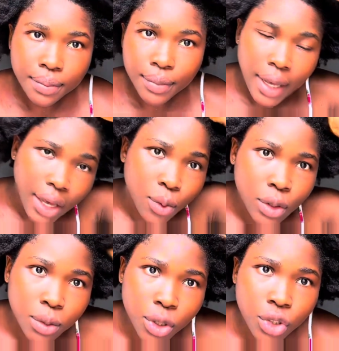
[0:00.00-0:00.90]
you
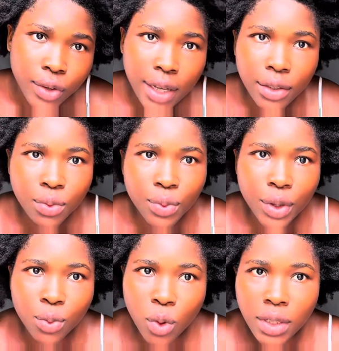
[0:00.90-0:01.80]
want to moisturize
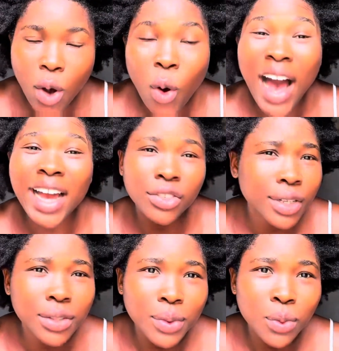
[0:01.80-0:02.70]
with water, or
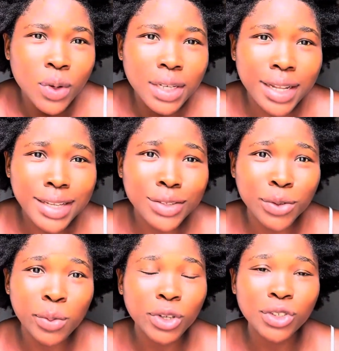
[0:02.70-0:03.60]
hydrate with water. This is
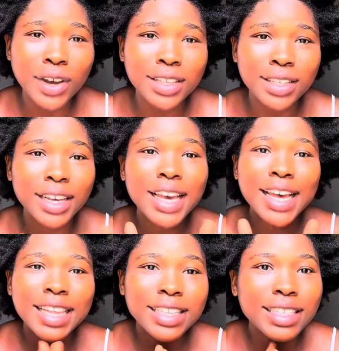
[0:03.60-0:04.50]
not moisturizing,
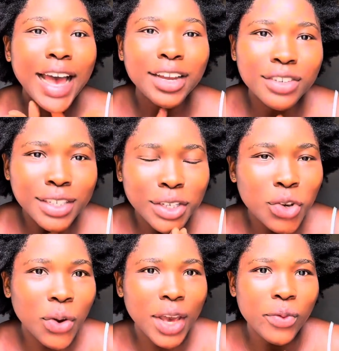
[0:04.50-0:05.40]
this is hydrating
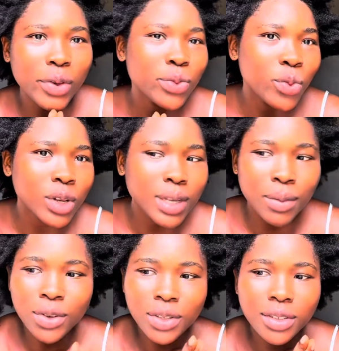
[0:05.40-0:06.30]
your hair with water,
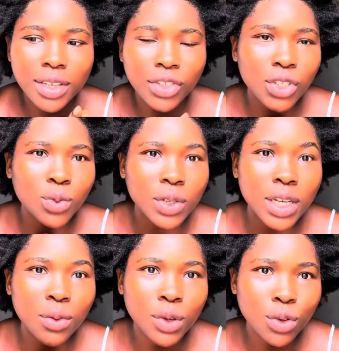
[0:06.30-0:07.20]
because it's just
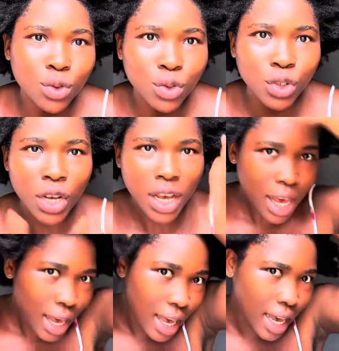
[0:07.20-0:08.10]
water we used.
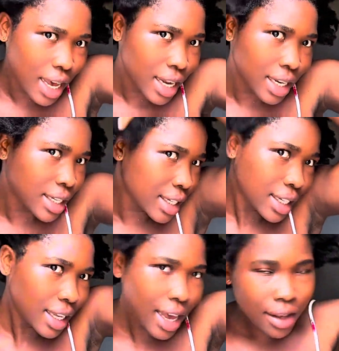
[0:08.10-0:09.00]
And
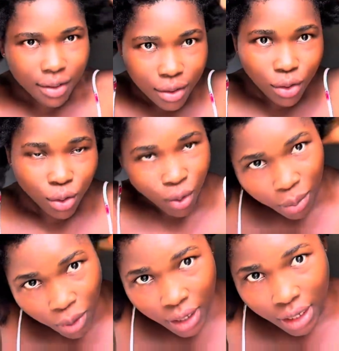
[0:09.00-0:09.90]
yeah, so
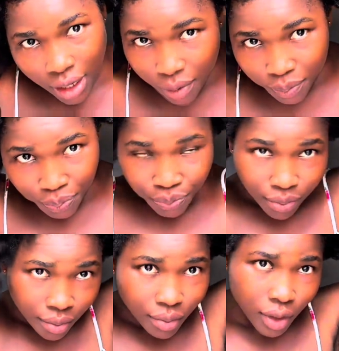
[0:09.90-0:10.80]
I'm quickly
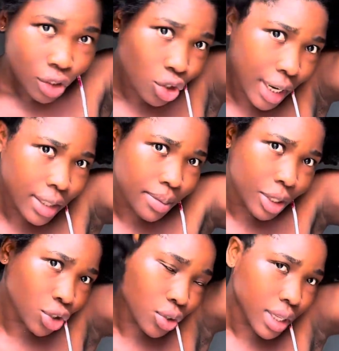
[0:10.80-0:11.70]
trying to
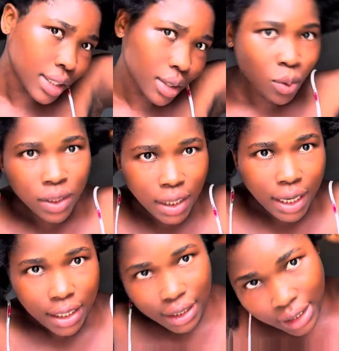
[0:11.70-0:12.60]
make sure that the water
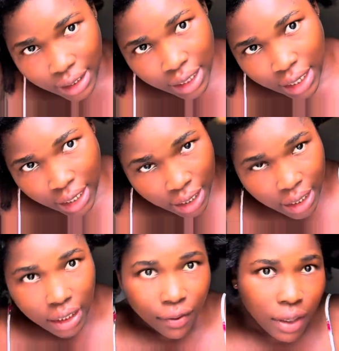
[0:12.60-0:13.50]
is
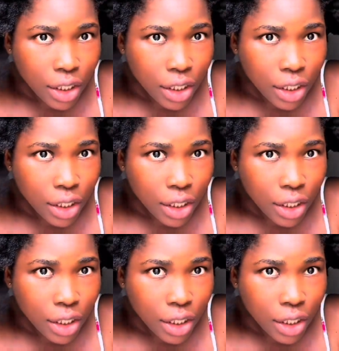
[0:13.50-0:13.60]
evenly